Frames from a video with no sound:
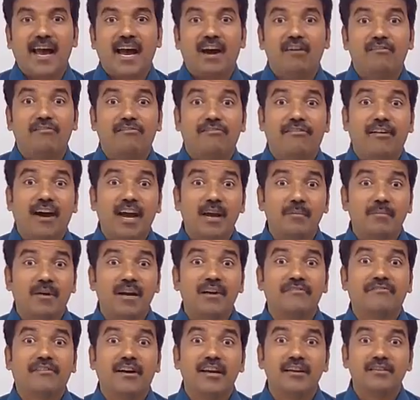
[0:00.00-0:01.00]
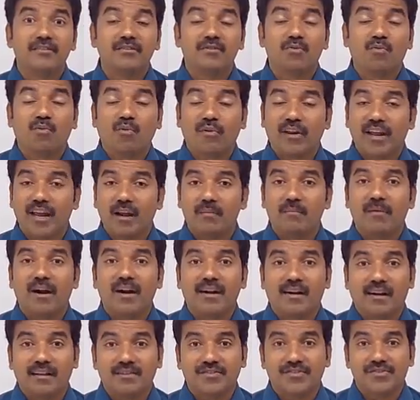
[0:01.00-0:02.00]
If I have 5 by 5
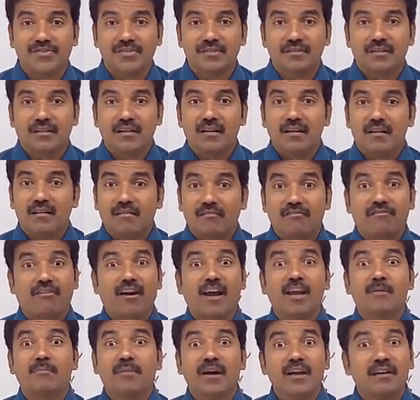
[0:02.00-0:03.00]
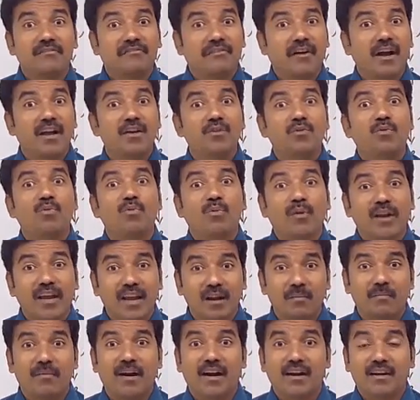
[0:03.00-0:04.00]
real matrix, 5 by 5
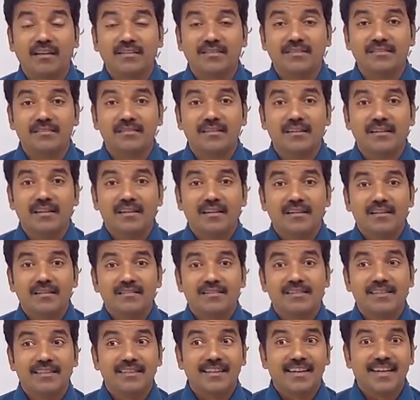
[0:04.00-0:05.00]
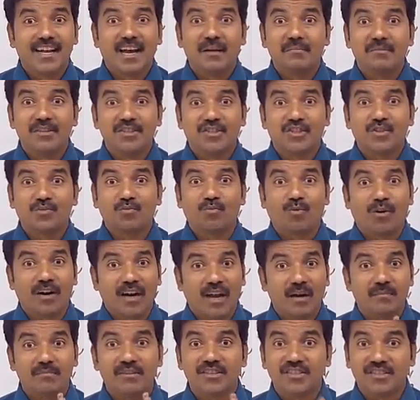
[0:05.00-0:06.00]
real matrix, see the
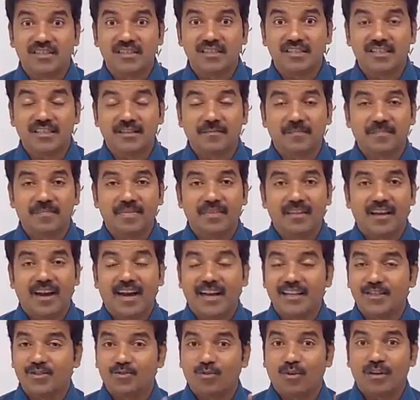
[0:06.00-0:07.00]
dimension what I am discussing.